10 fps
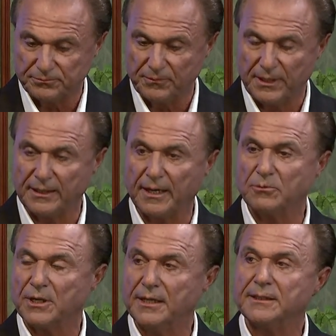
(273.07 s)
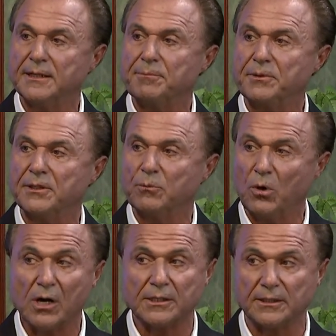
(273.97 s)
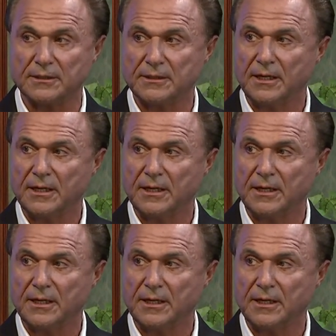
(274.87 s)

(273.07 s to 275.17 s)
that I ended up in a walker